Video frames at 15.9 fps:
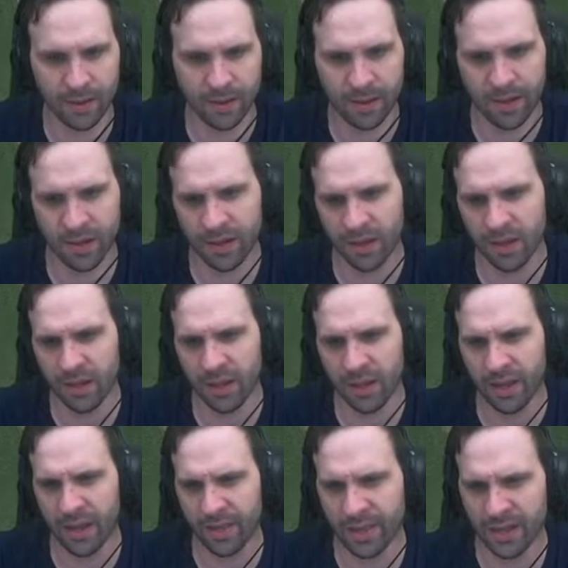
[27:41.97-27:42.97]
I
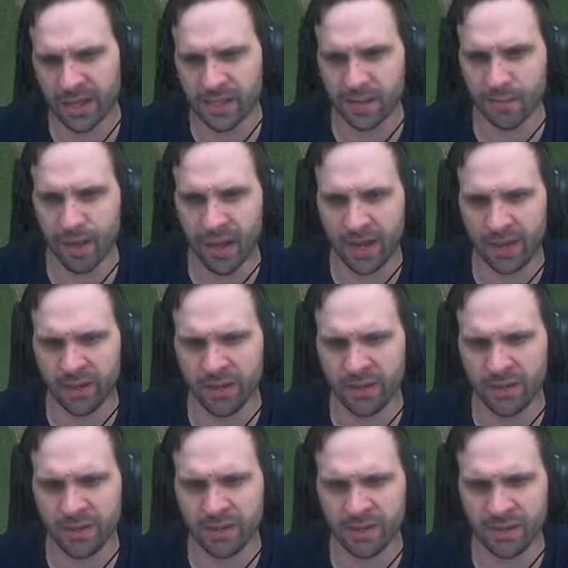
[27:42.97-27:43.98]
I think it's a mile.
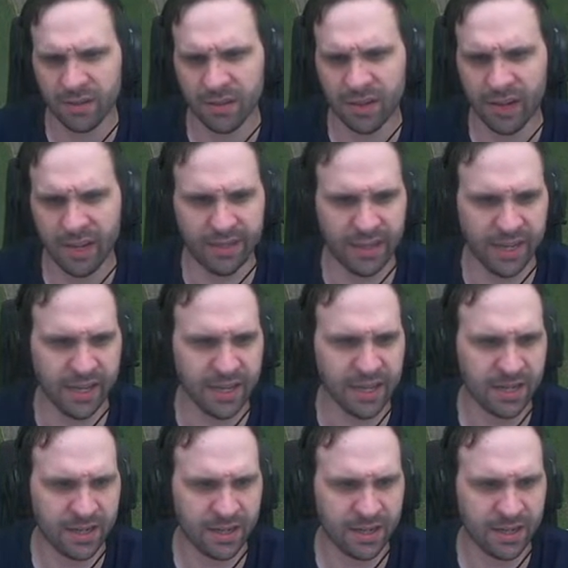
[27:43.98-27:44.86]
I think.